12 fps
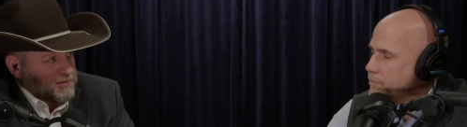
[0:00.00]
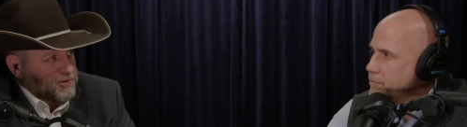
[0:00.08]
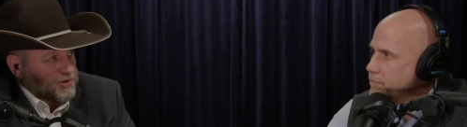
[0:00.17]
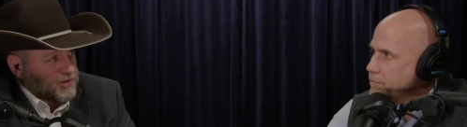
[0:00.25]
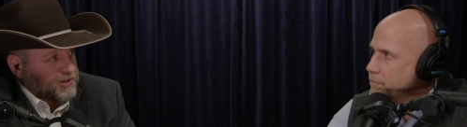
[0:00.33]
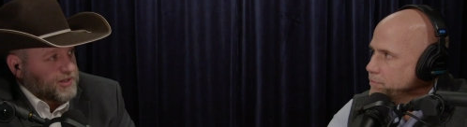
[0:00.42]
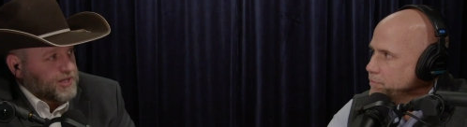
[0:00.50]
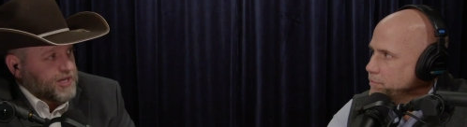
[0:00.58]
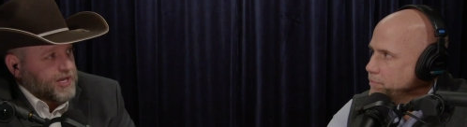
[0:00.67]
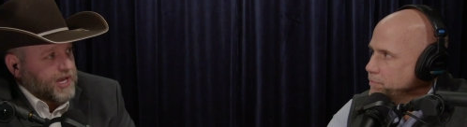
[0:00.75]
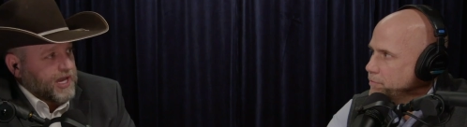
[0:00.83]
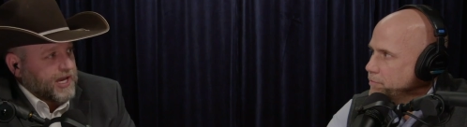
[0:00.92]
Speaker 1: more liberal.
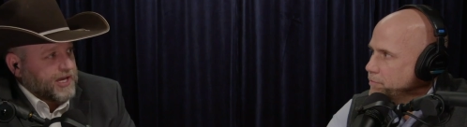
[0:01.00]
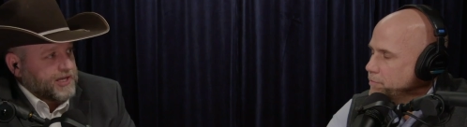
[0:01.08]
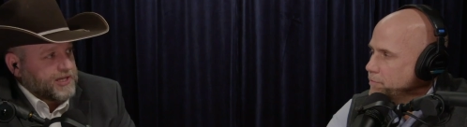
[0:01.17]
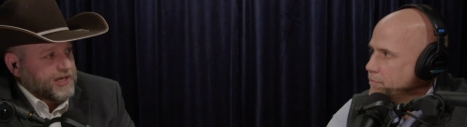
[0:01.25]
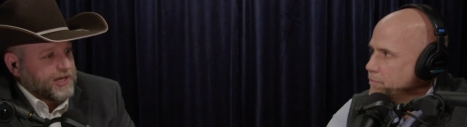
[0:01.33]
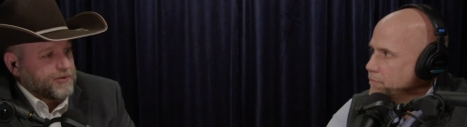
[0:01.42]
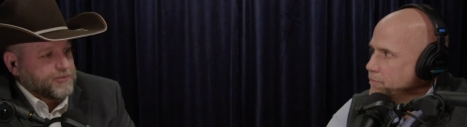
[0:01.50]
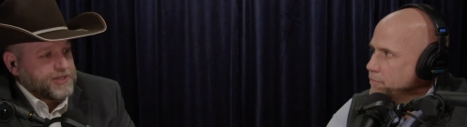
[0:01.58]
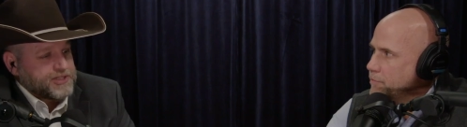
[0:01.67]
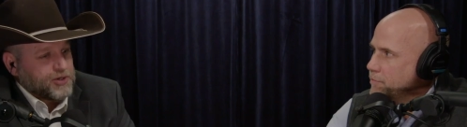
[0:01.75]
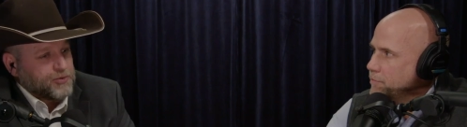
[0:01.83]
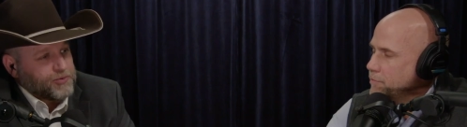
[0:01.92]
And uh,
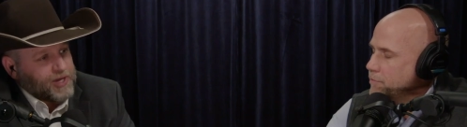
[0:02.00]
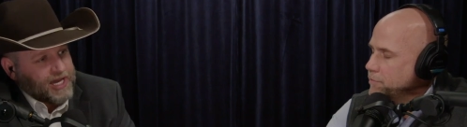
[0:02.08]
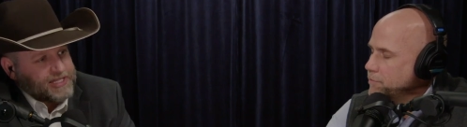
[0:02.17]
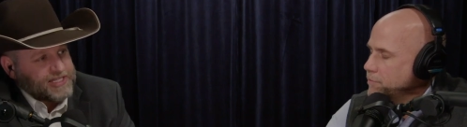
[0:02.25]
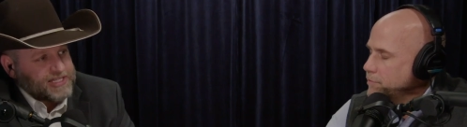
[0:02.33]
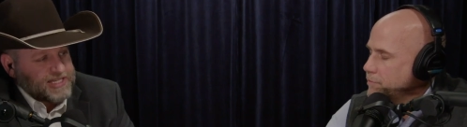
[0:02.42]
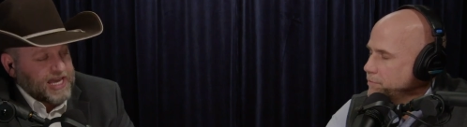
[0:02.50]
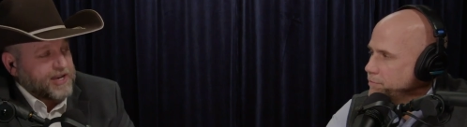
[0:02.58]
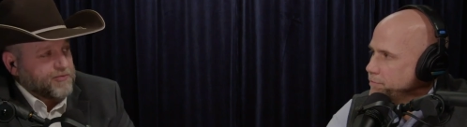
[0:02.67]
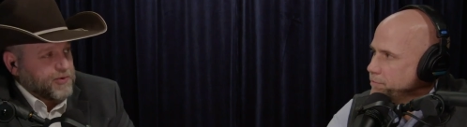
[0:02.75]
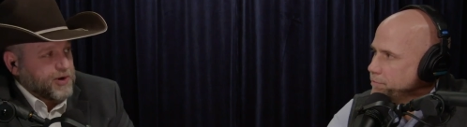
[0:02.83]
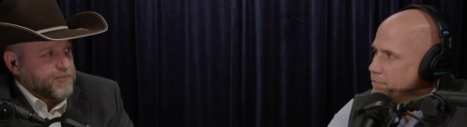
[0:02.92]
we, so as a
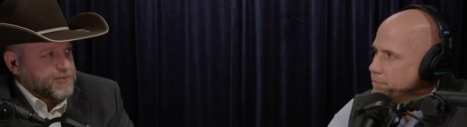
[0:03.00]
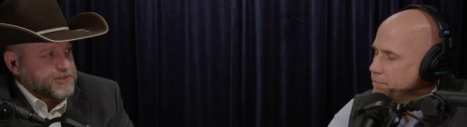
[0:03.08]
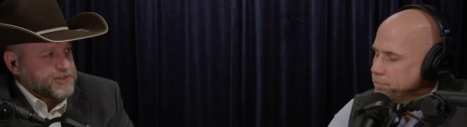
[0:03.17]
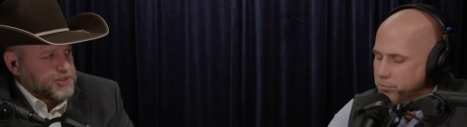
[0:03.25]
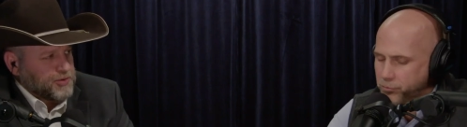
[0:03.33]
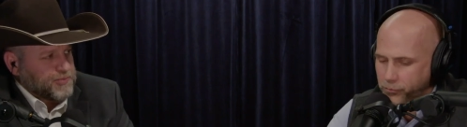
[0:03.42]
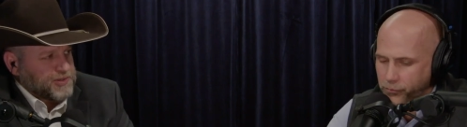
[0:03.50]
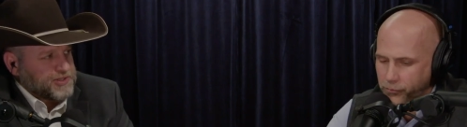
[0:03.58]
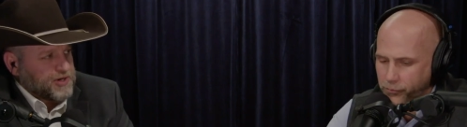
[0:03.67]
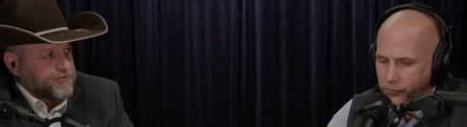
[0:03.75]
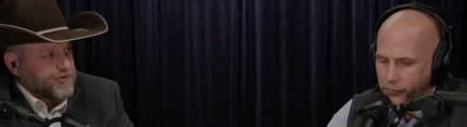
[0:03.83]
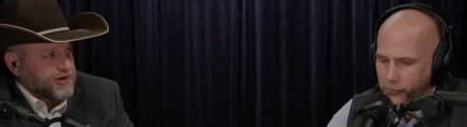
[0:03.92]
state, if we were to
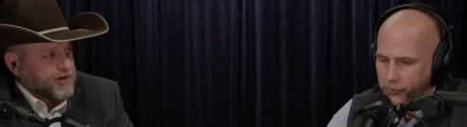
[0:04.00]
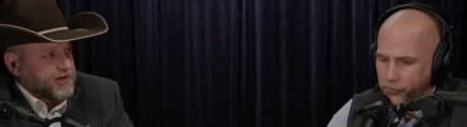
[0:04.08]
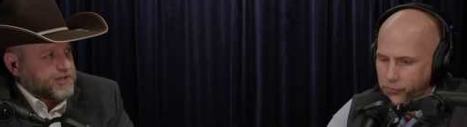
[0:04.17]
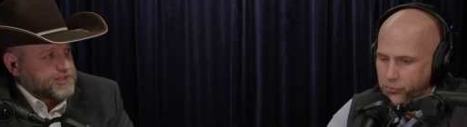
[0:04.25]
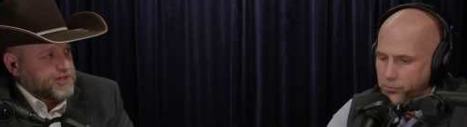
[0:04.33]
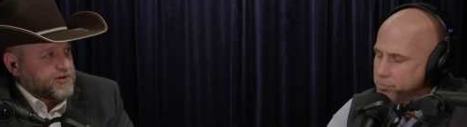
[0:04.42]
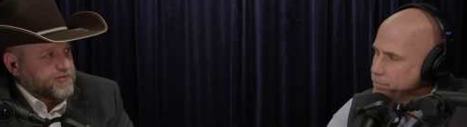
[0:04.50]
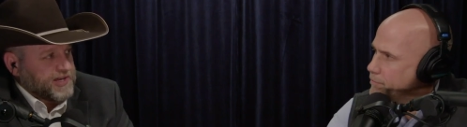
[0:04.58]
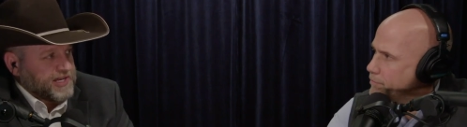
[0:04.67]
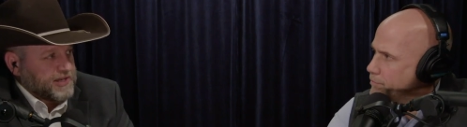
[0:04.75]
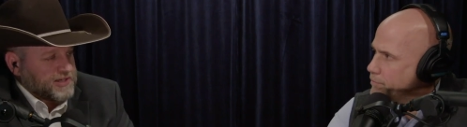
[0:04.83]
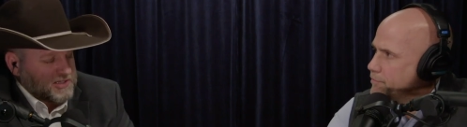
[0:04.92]
preserve our
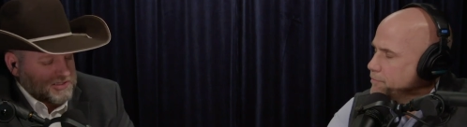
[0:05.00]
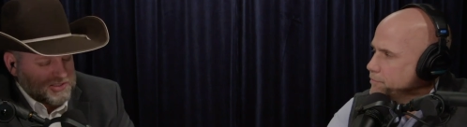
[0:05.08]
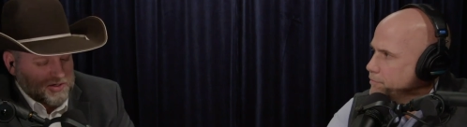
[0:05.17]
conservative,